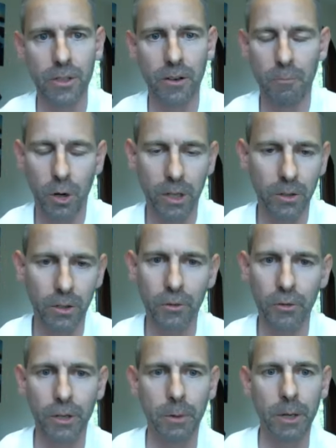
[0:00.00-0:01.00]
They've probably looked
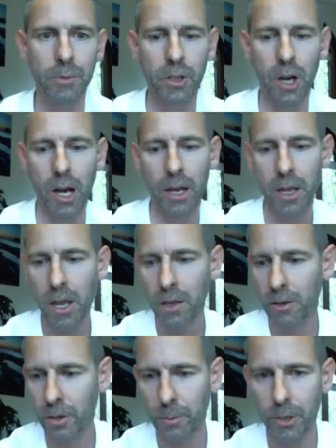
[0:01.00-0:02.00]
through your website,
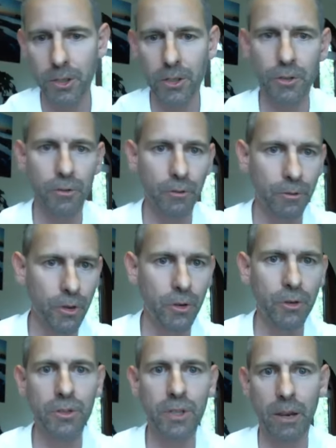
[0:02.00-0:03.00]
your images, your
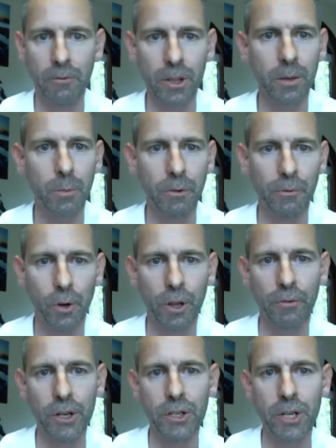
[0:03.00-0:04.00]
reviews, everything before they've
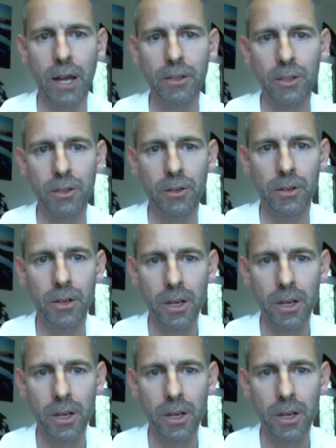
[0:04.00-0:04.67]
reached out to you.